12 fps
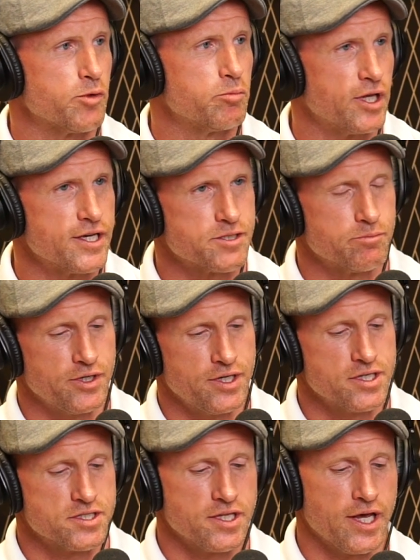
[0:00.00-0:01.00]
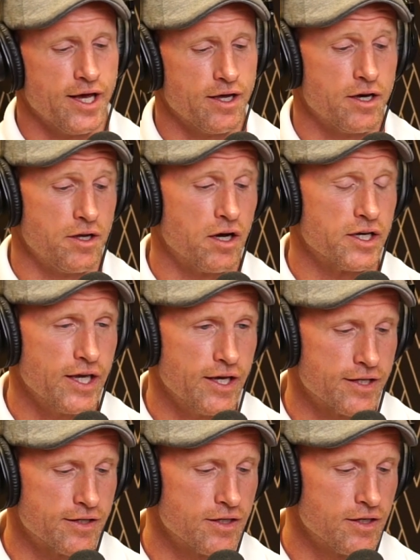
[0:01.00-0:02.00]
replacement is that
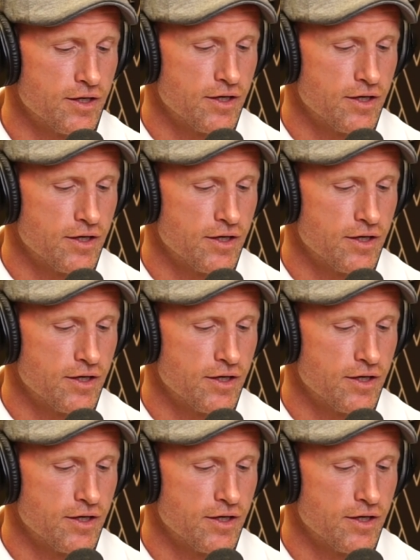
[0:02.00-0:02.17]
again,